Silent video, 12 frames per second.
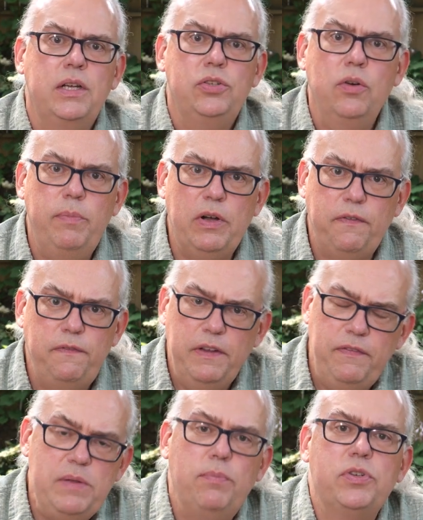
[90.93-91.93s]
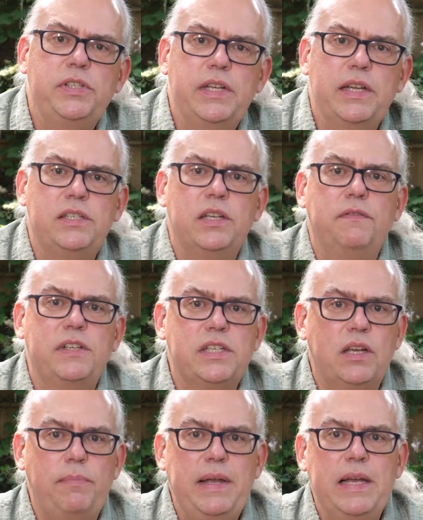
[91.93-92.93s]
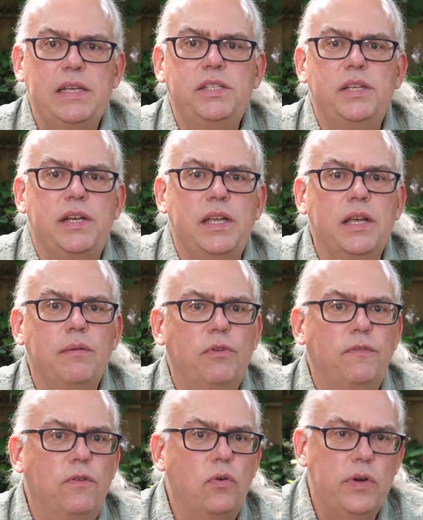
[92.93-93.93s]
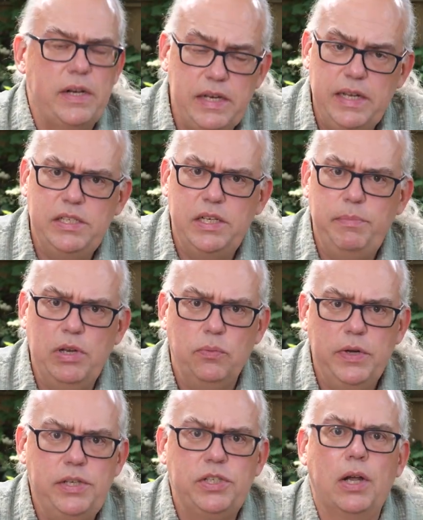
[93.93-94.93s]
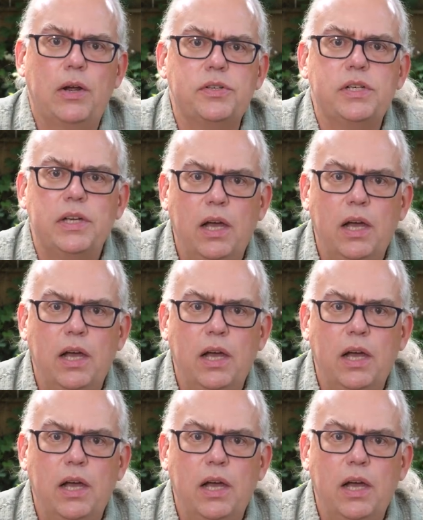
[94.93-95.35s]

to about fifty percent of its capacity before it needs to be recharged,